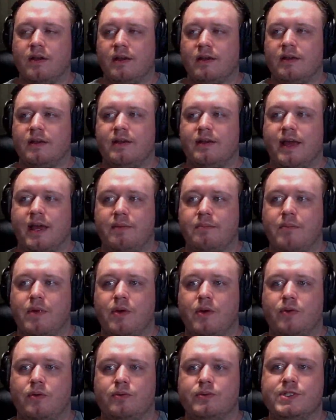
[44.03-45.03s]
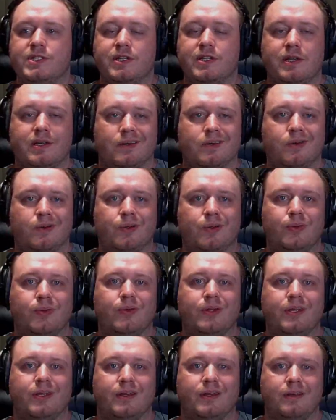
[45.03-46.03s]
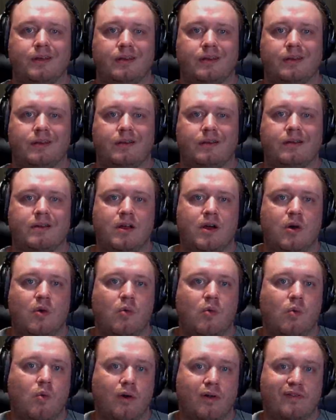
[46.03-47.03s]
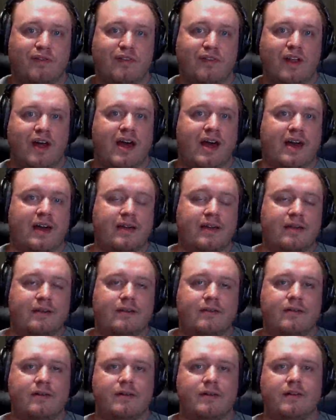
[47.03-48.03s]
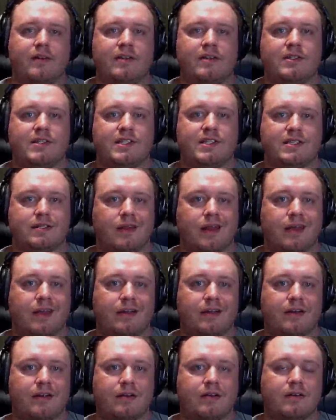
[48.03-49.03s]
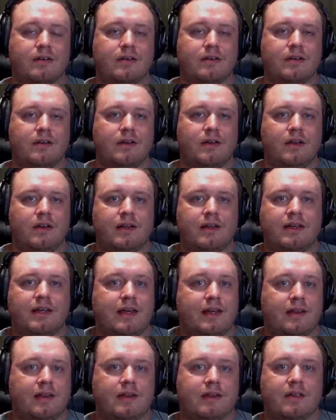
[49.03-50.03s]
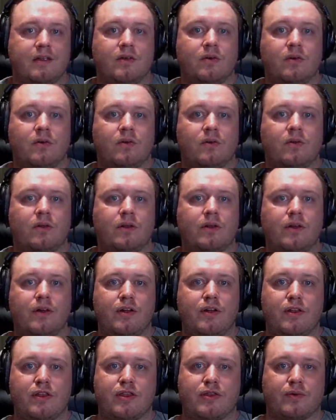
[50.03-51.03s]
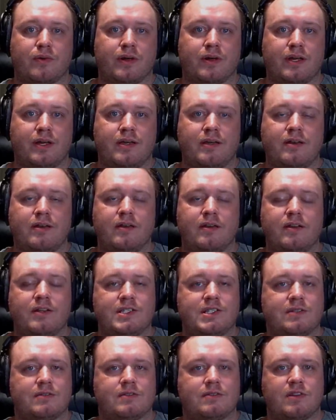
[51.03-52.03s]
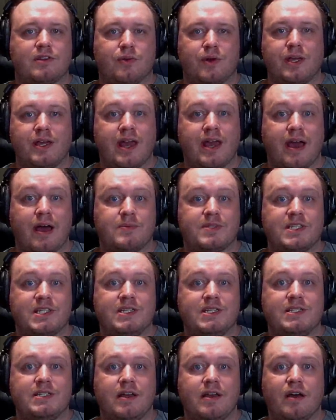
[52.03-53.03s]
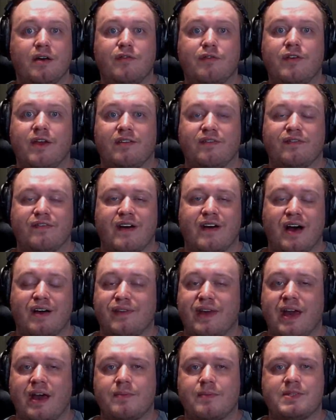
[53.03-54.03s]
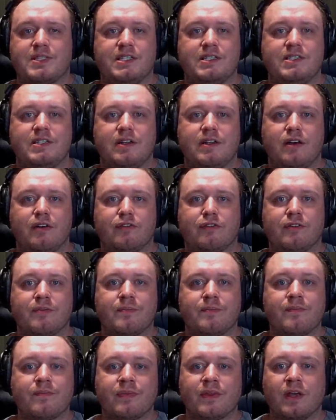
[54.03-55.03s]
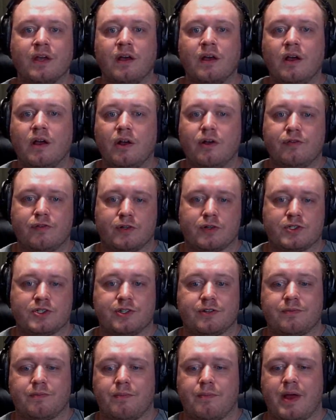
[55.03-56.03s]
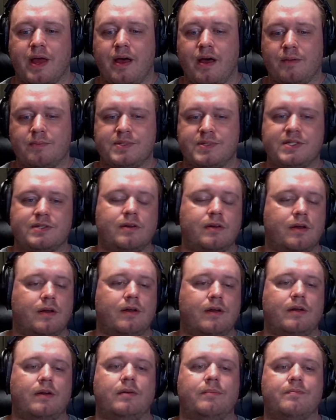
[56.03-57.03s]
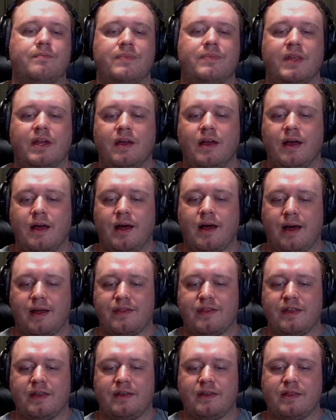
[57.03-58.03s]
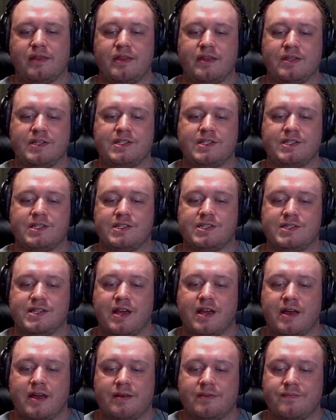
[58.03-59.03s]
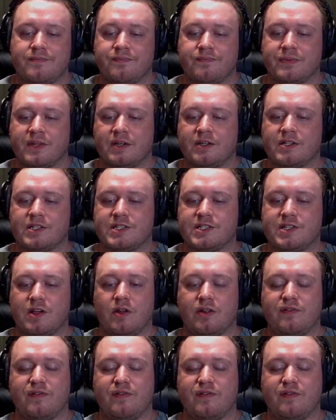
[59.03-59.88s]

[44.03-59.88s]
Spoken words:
game modes including One Flag, Slayer, King of the Hill, 3 cap CTF, and 5 cap CTF for certain maps. I think this is a solid